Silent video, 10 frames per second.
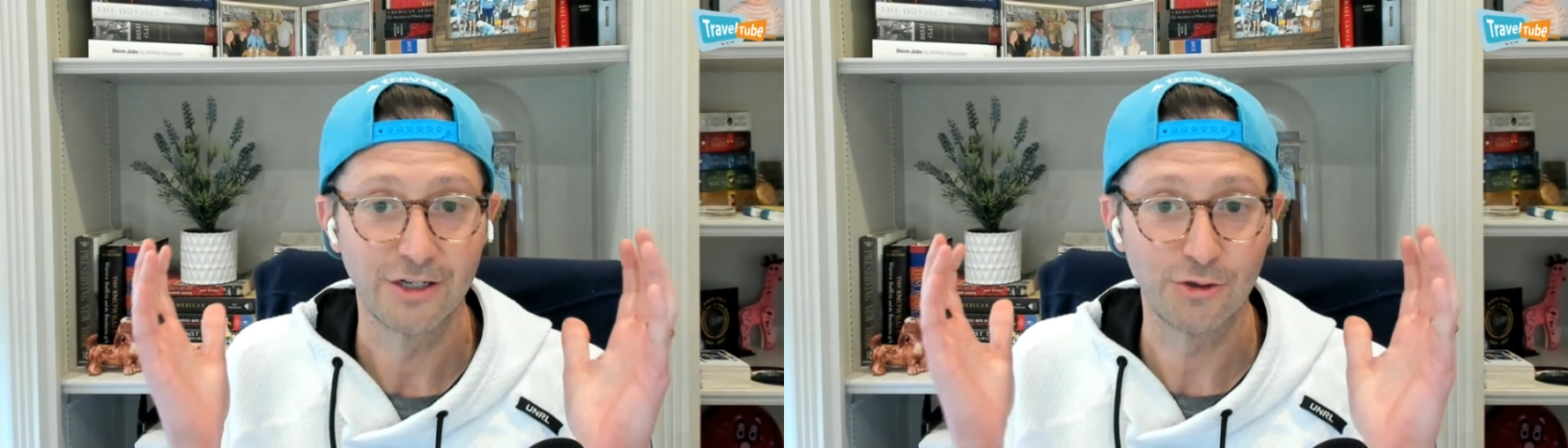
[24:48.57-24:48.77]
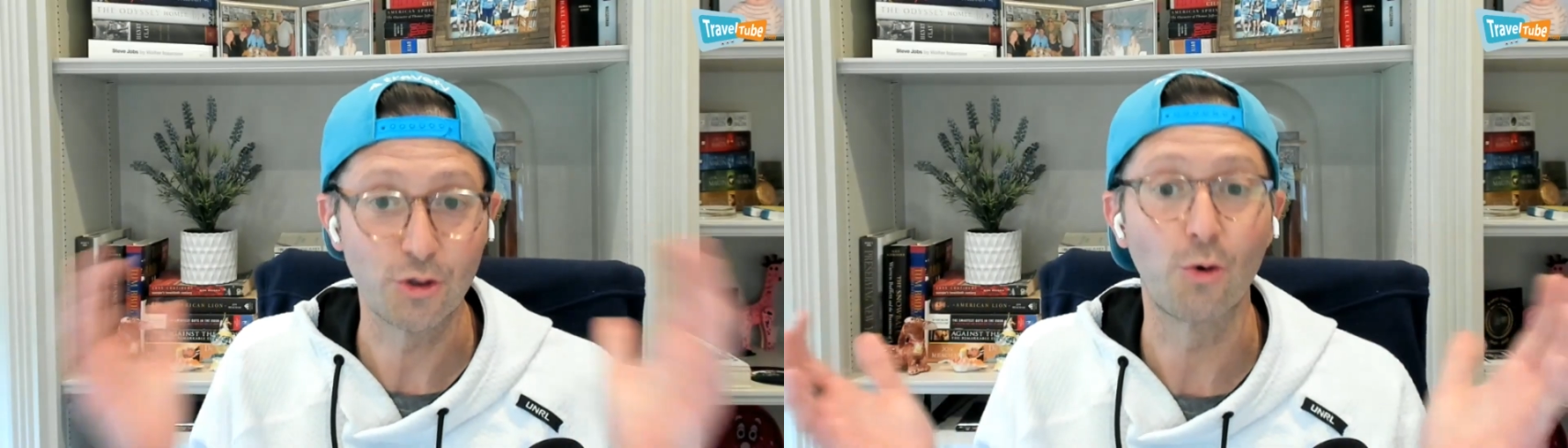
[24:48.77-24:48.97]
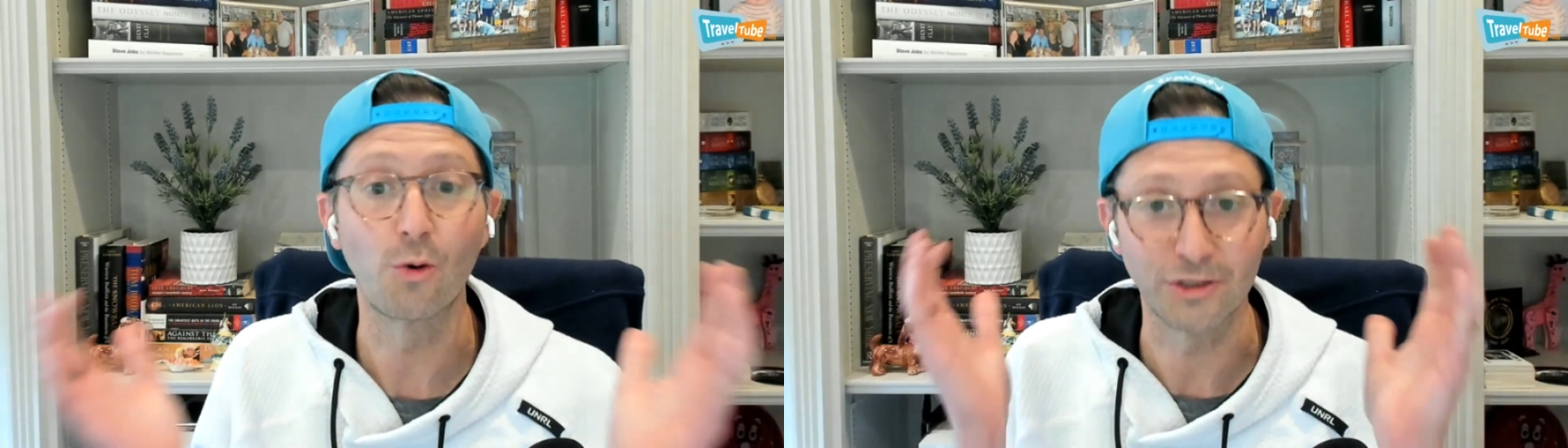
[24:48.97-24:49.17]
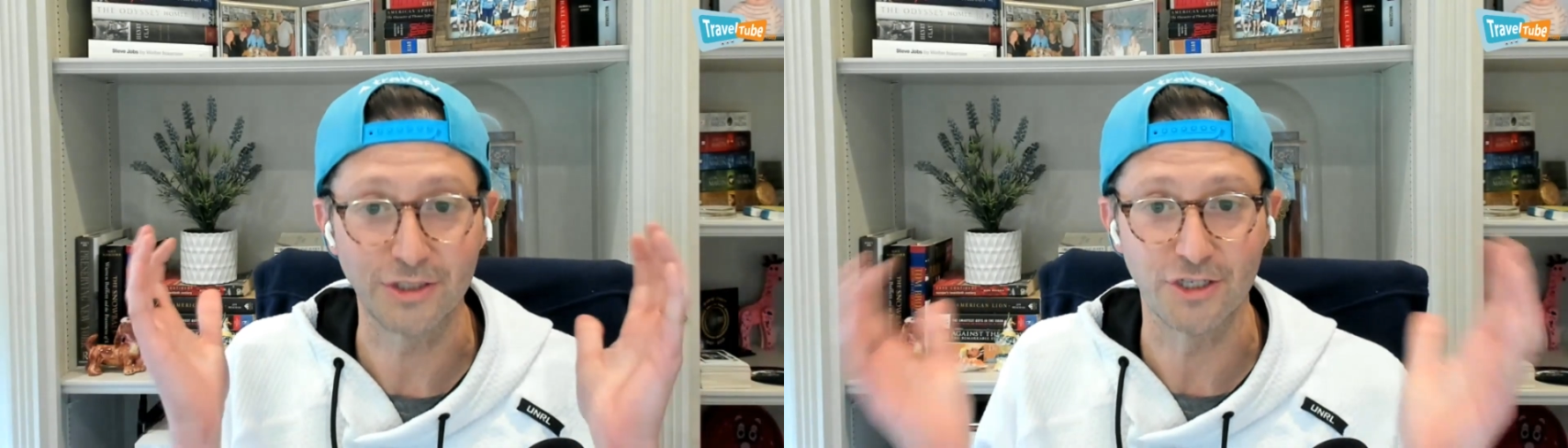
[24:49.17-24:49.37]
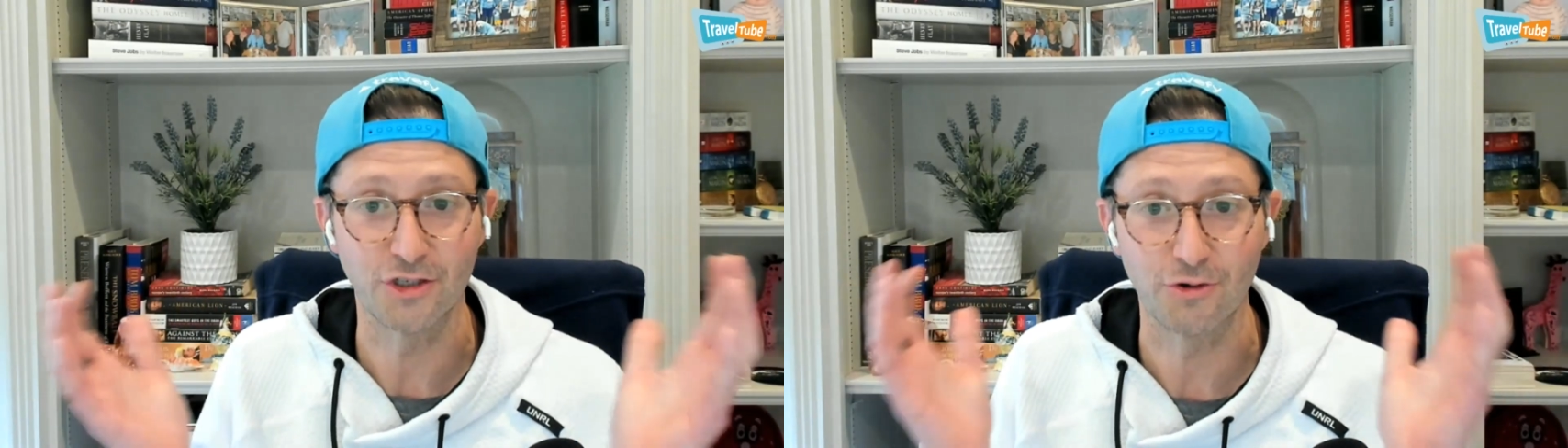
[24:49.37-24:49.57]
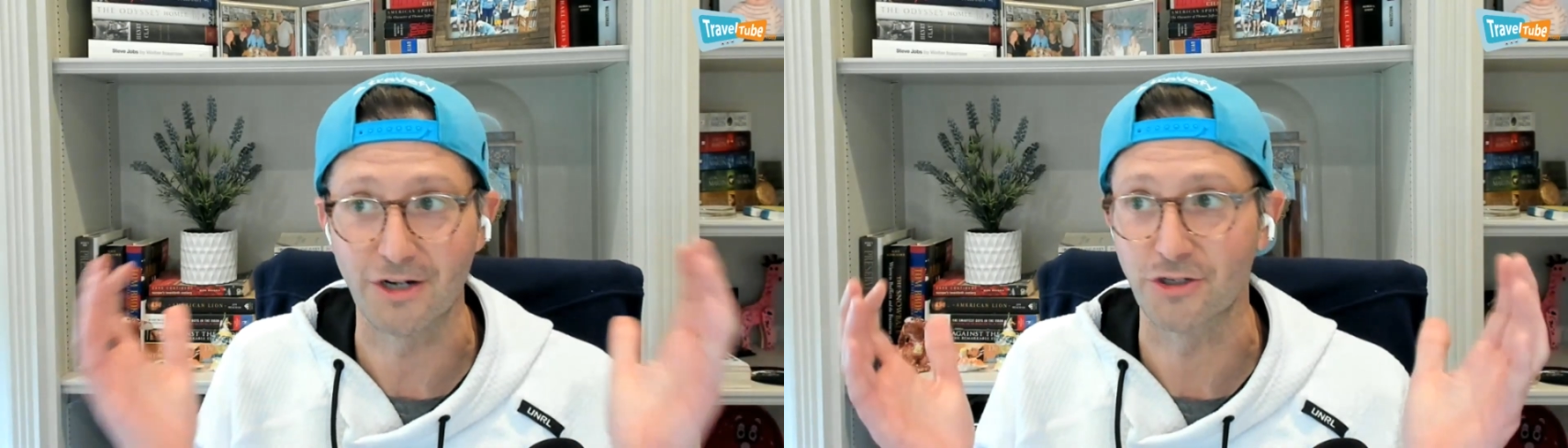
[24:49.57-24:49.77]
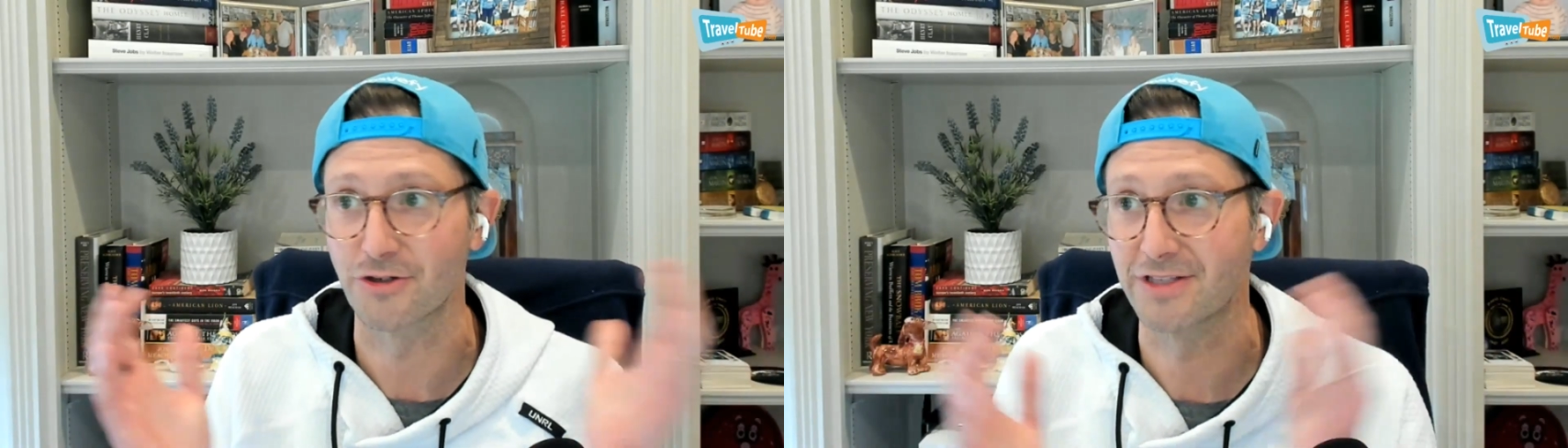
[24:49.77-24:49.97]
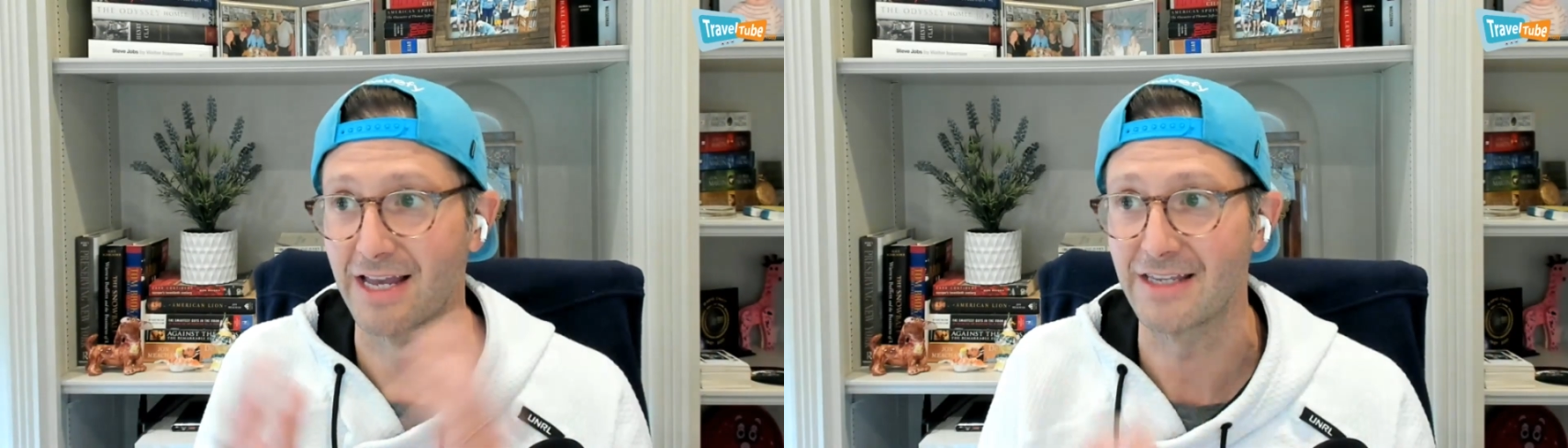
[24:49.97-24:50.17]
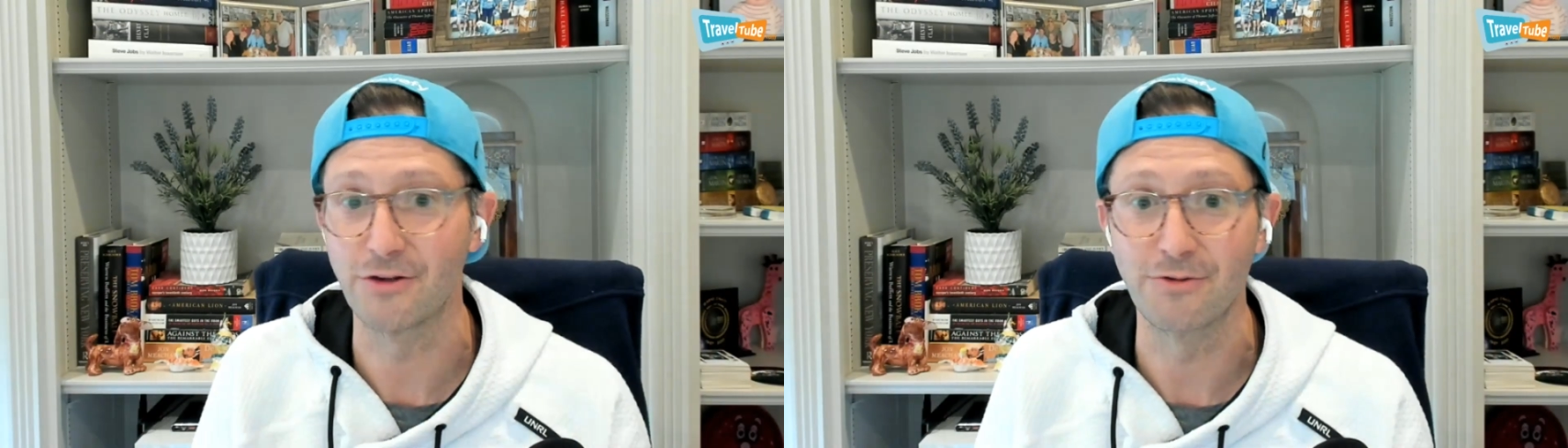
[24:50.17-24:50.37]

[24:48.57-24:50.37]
tools and structures that you